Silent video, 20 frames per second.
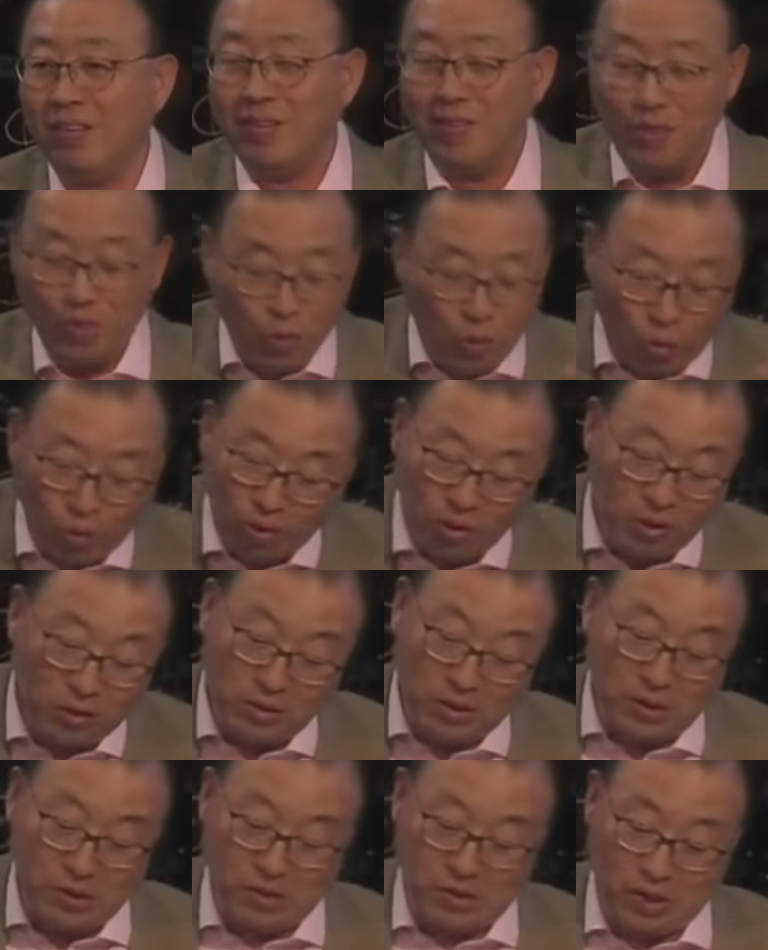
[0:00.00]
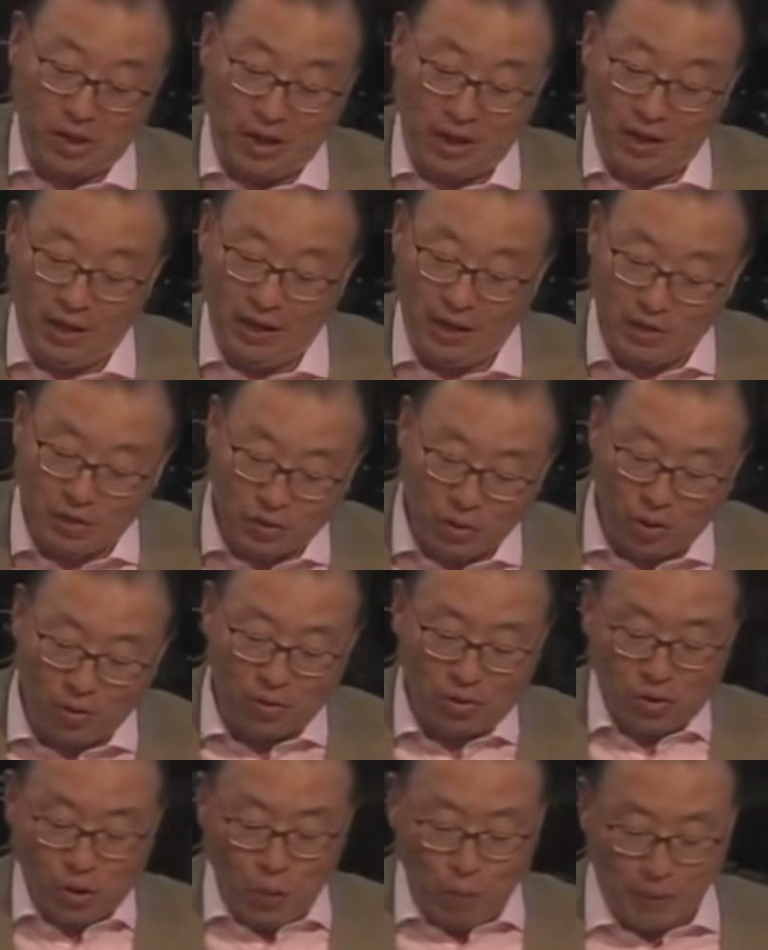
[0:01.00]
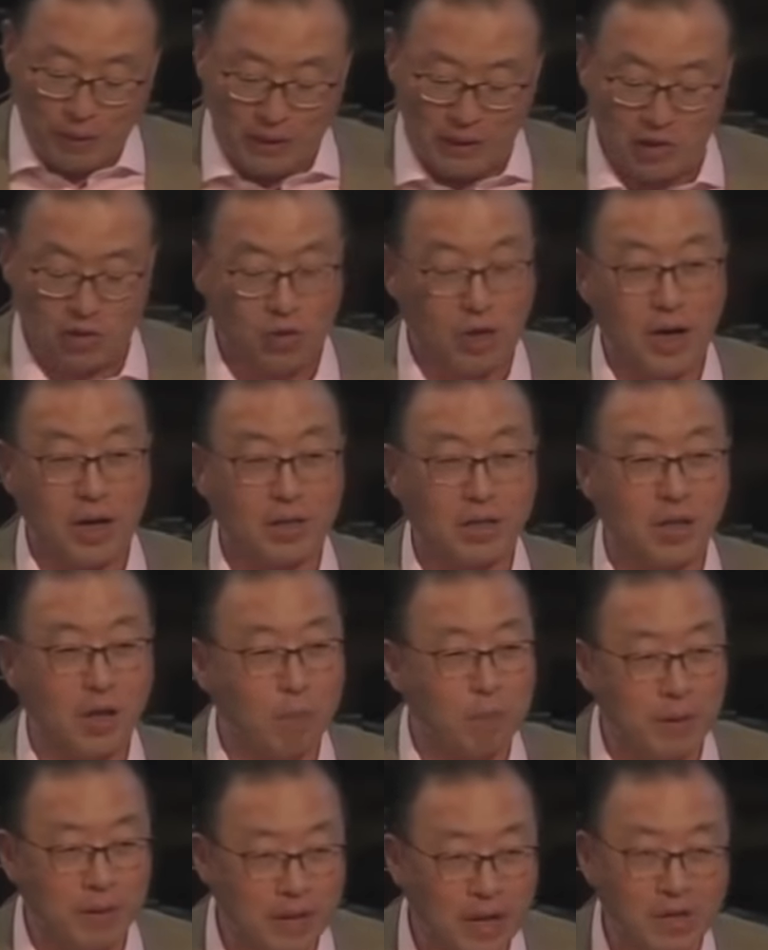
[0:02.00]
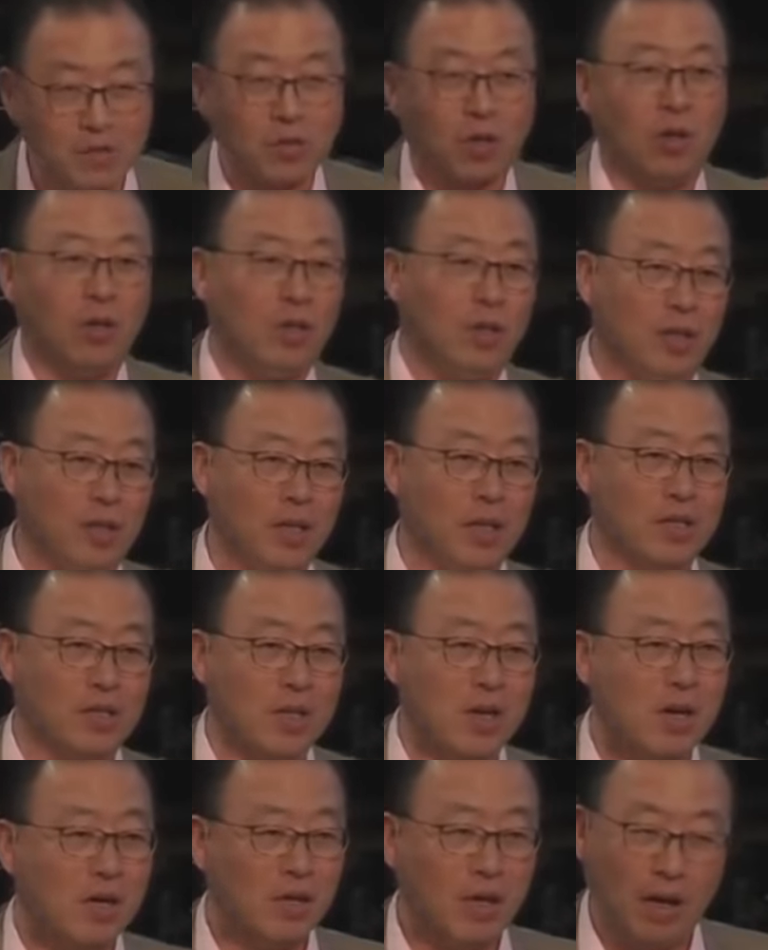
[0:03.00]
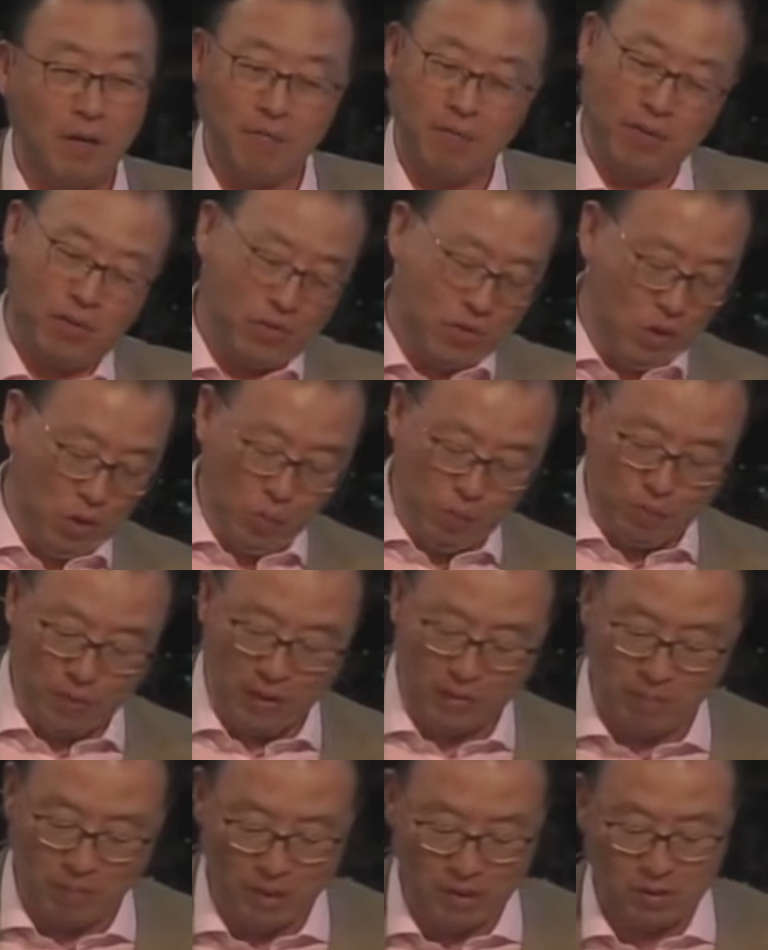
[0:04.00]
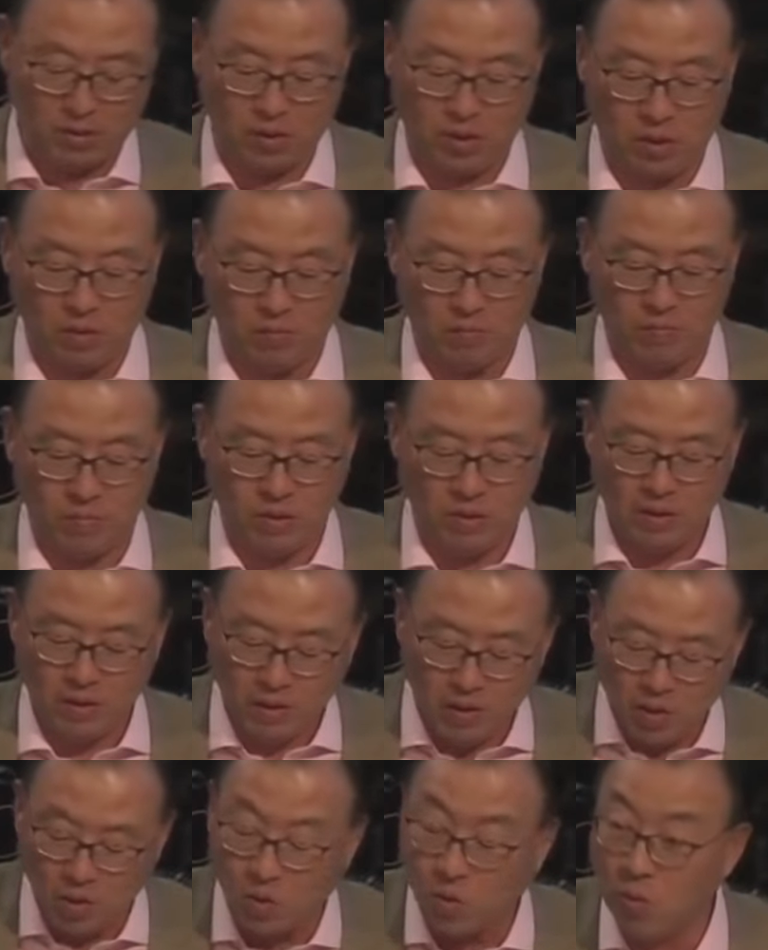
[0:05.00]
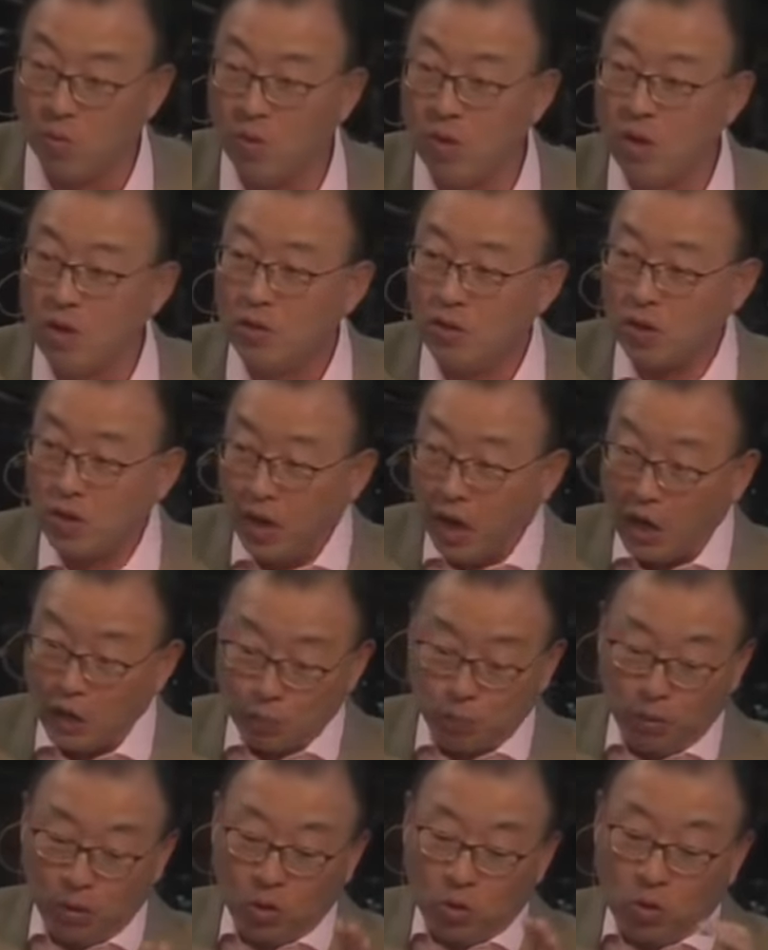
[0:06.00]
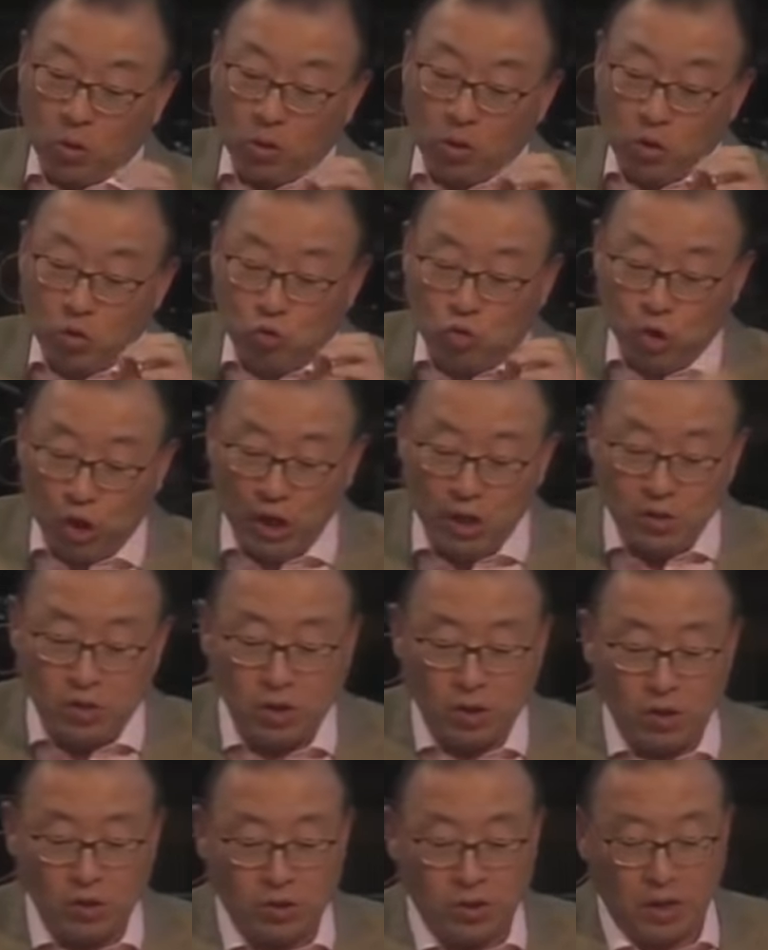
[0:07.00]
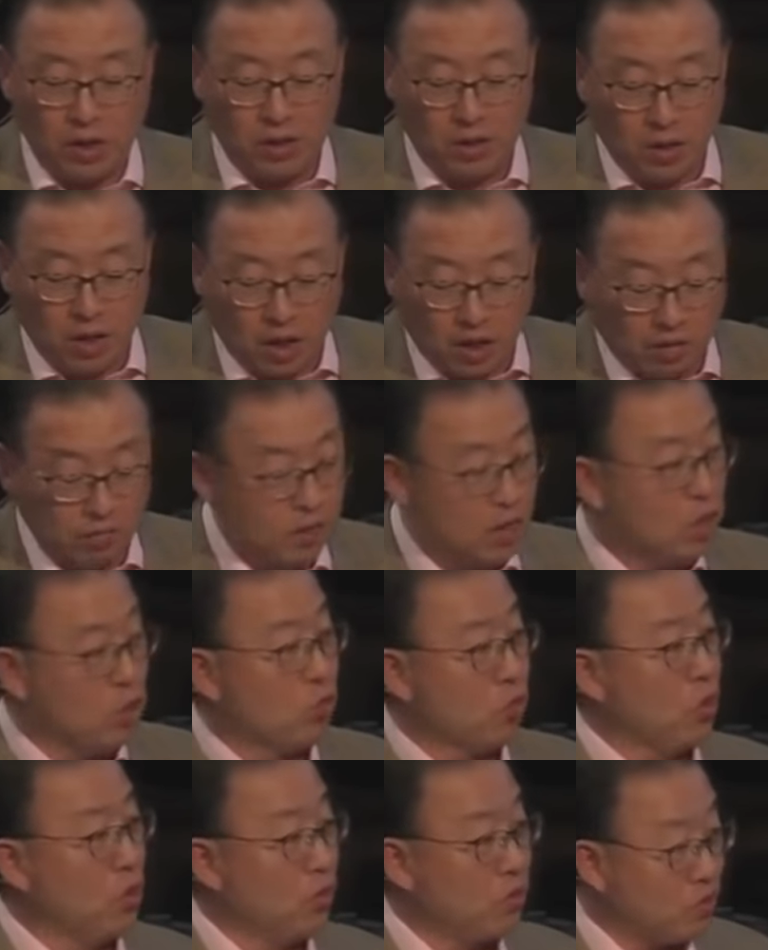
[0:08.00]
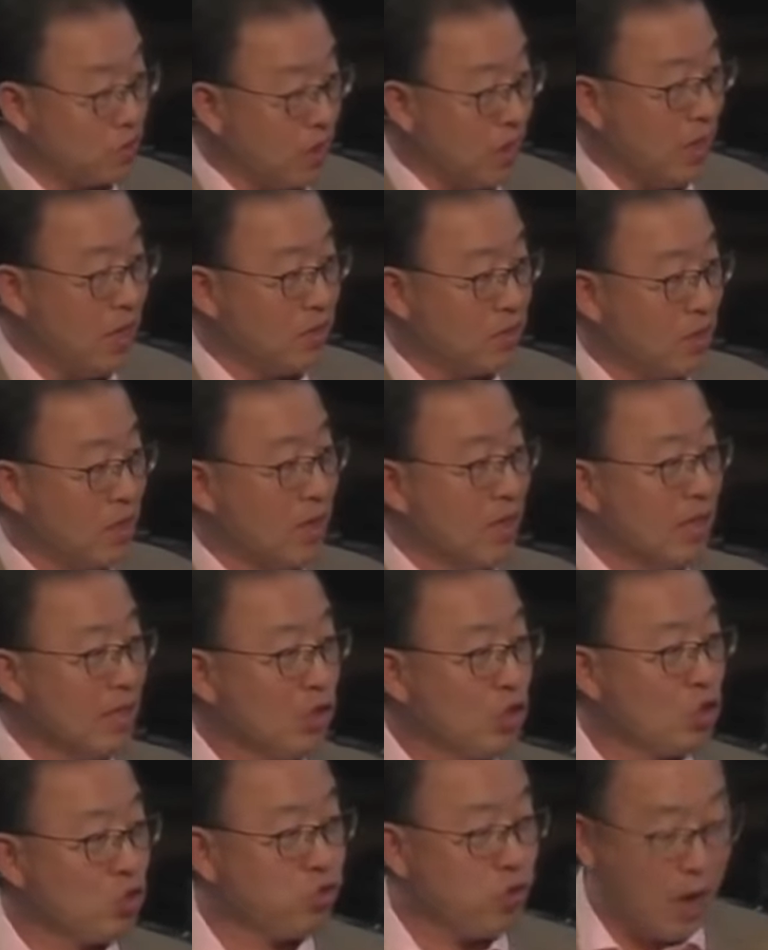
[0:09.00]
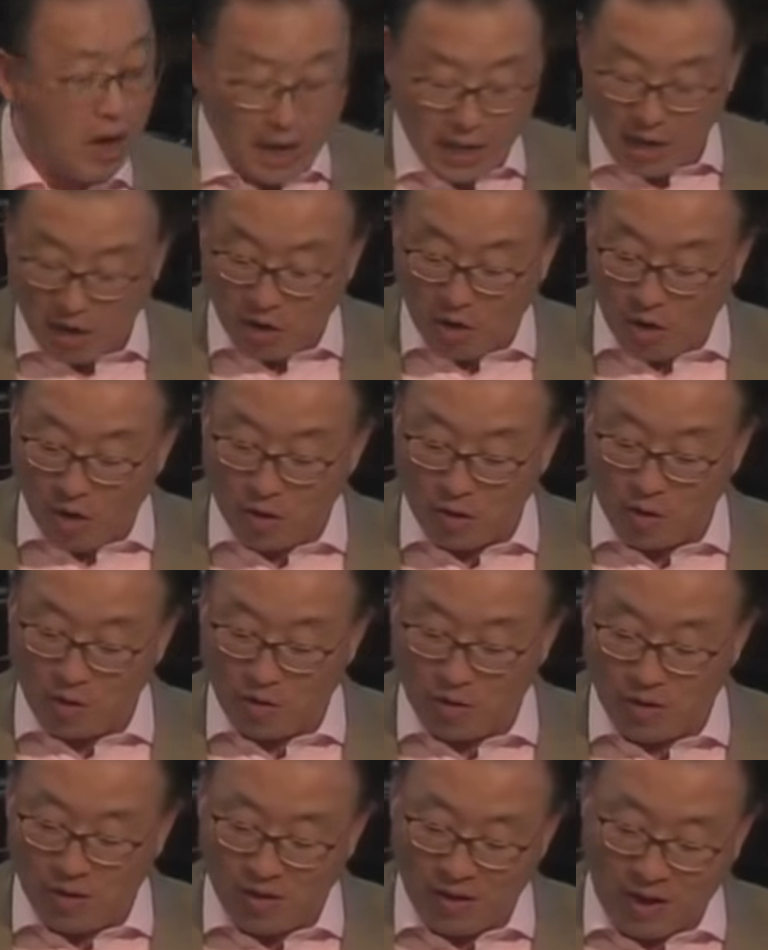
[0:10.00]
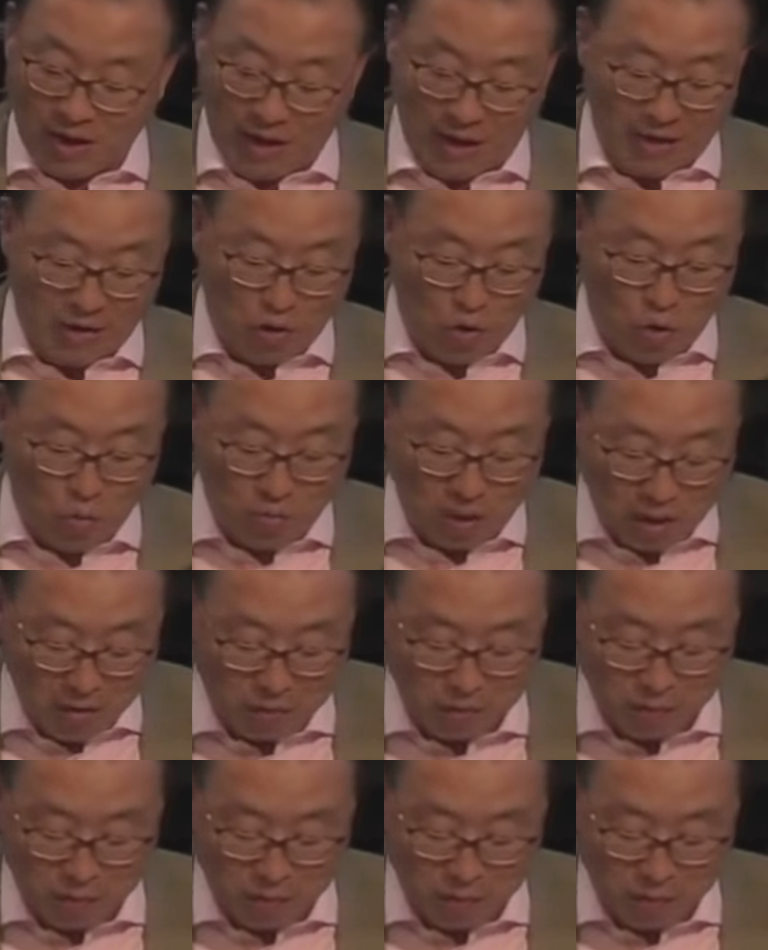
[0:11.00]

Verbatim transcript: Nor does it say, it's all stupid and jacked up and that's all it is. Life is stupid and messed up. No, the gospel according to Jesus and the God of Israel says, try harder and you might